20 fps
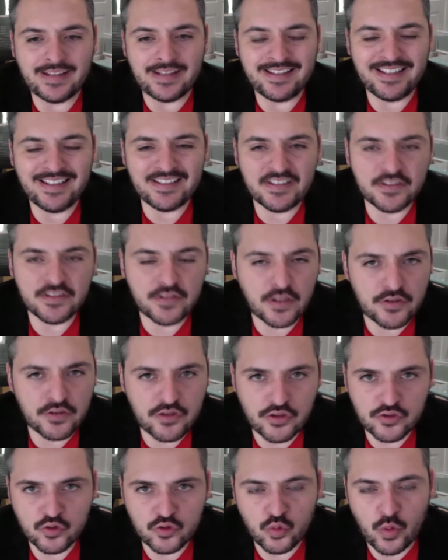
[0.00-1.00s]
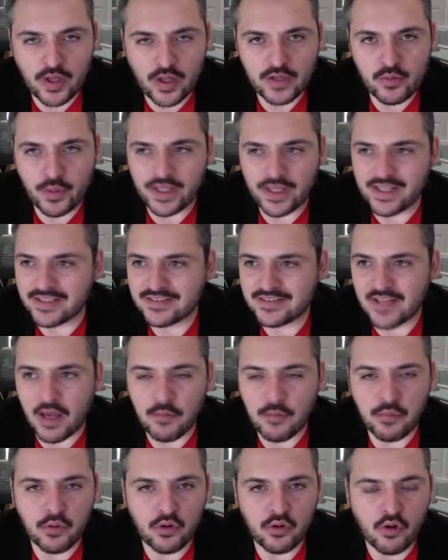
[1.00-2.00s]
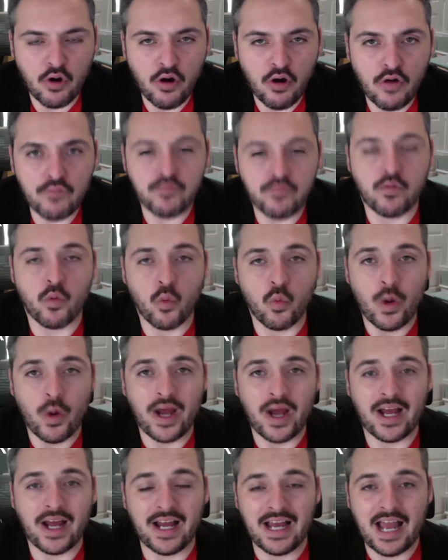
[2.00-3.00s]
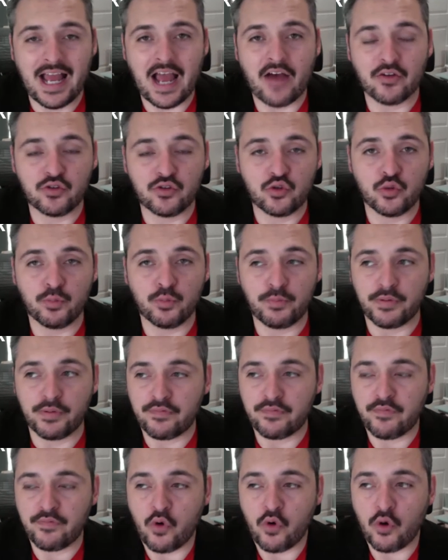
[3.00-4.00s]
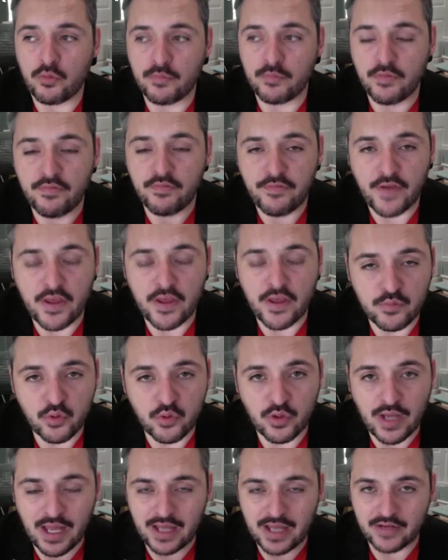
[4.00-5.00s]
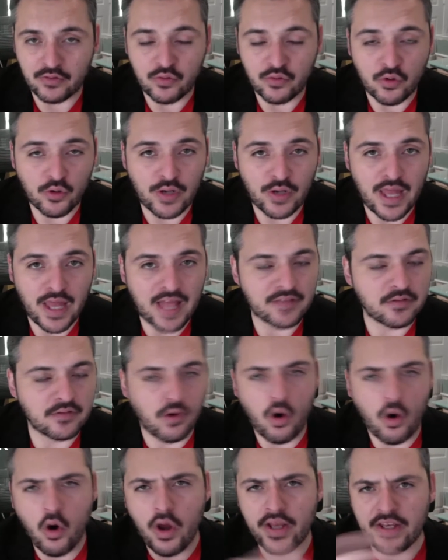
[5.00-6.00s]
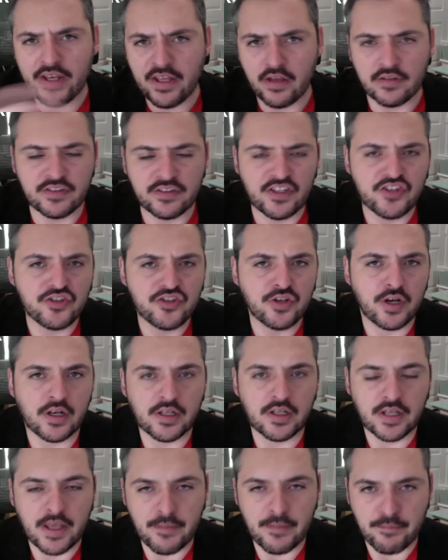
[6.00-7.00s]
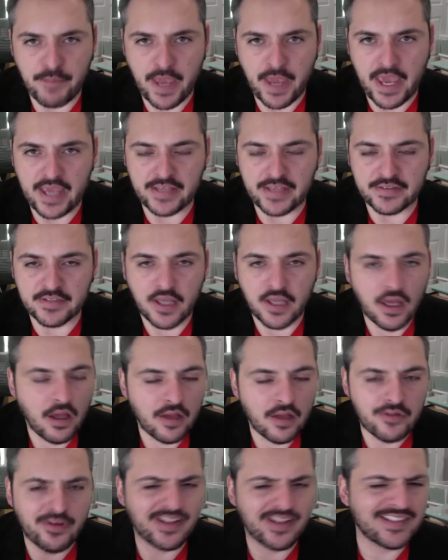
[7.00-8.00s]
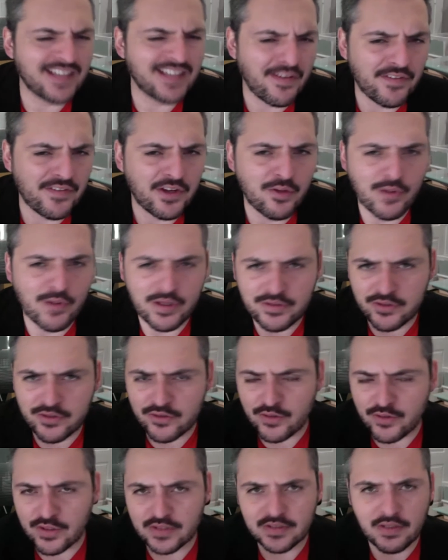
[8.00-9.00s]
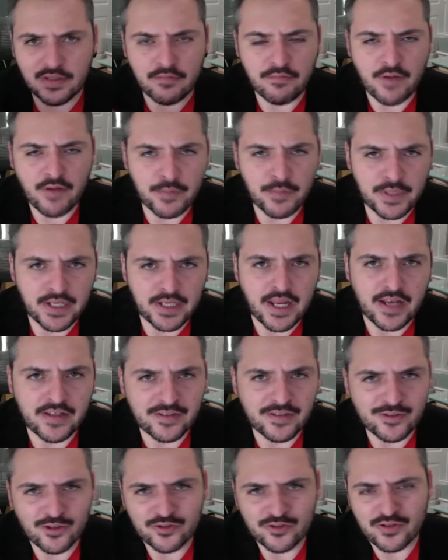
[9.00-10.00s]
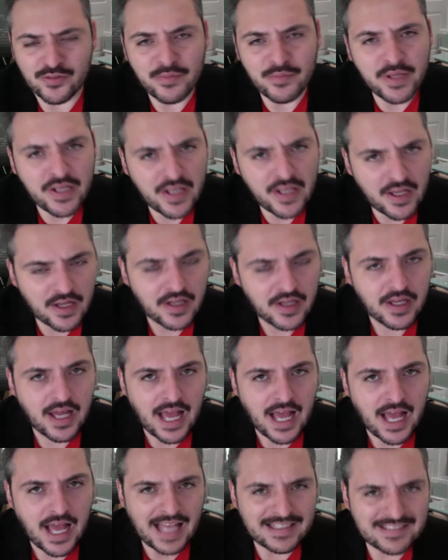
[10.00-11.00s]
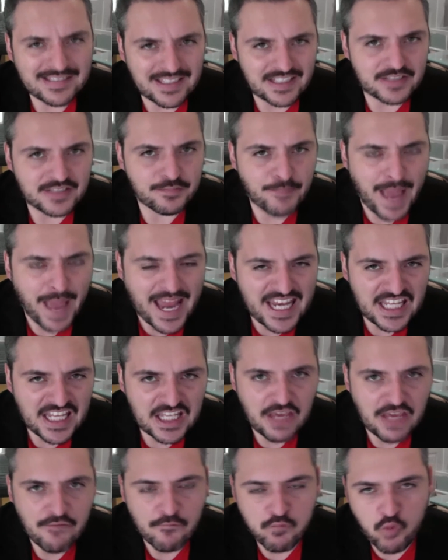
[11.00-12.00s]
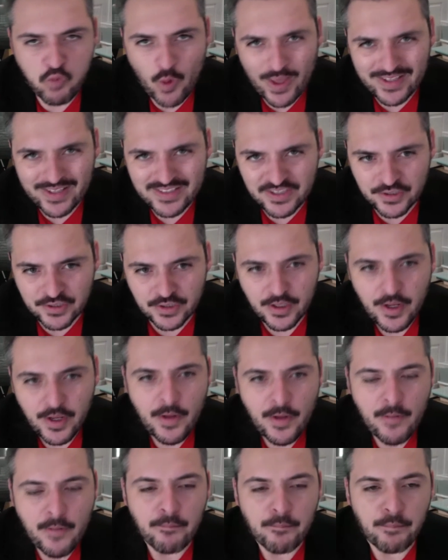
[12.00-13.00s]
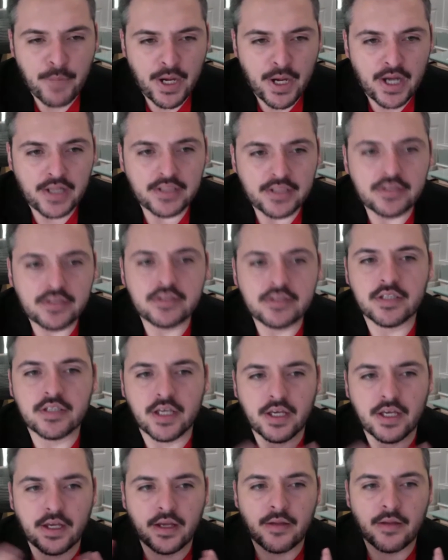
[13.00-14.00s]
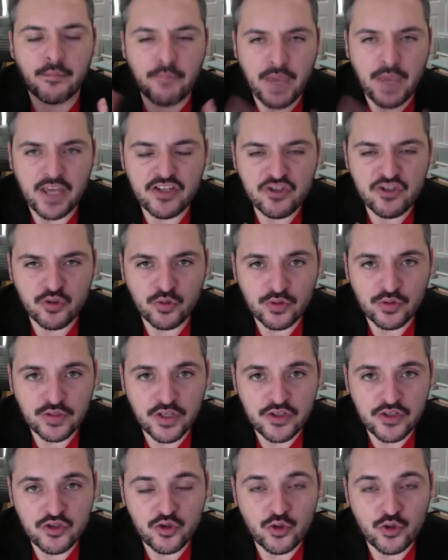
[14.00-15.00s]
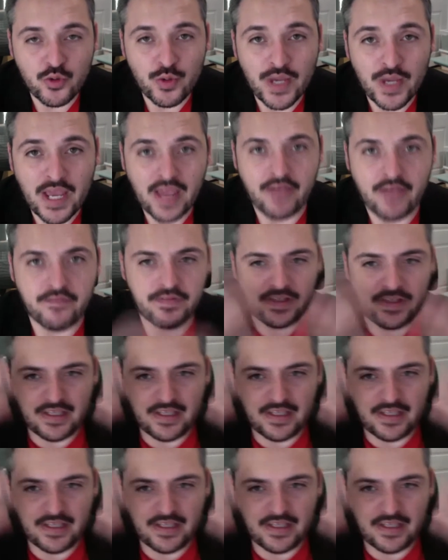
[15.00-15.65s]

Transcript: This is just one quick example of how to perform Facebook and Google Ads or any digital campaigns. If you guys have any questions, you guys can find me in any social media as Hispanic Influencer, but make sure that you have